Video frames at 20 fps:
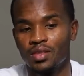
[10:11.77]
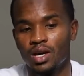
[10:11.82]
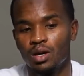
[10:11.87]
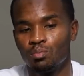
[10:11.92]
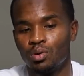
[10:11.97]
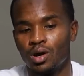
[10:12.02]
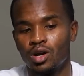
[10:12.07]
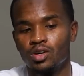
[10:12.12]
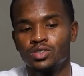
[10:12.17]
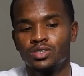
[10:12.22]

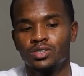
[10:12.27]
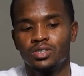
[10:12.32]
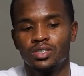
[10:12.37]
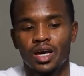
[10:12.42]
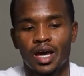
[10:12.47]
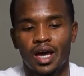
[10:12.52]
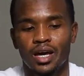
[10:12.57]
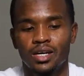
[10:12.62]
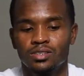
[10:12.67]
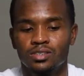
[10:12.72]
that person
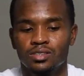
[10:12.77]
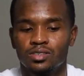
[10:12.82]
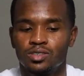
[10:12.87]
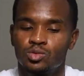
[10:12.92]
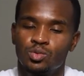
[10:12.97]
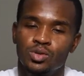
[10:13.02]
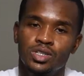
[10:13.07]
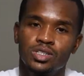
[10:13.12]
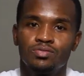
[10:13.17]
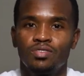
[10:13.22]
that has to
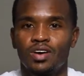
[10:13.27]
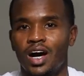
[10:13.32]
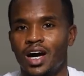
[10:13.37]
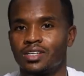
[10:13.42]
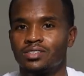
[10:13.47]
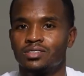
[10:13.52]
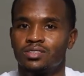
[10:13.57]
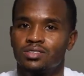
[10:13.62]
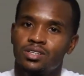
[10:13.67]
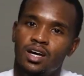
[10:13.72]
switch
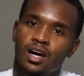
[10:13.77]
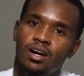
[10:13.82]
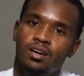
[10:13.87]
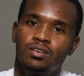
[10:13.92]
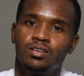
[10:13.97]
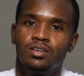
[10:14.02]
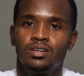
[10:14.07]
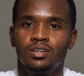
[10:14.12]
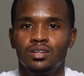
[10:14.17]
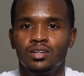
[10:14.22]
visors
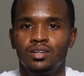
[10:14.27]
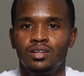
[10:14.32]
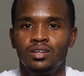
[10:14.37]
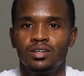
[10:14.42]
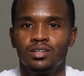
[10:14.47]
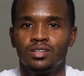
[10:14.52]
out,